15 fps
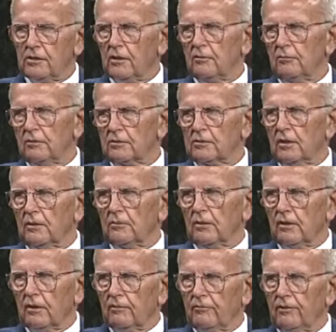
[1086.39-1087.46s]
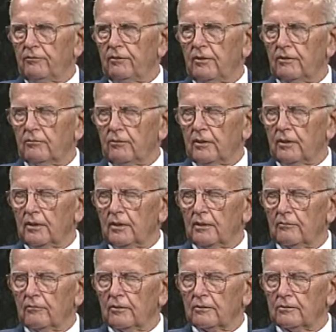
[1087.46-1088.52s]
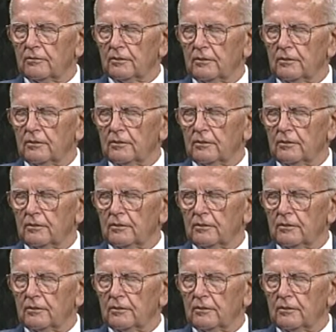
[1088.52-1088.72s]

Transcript: year we'll celebrate our 50th wedding anniversary.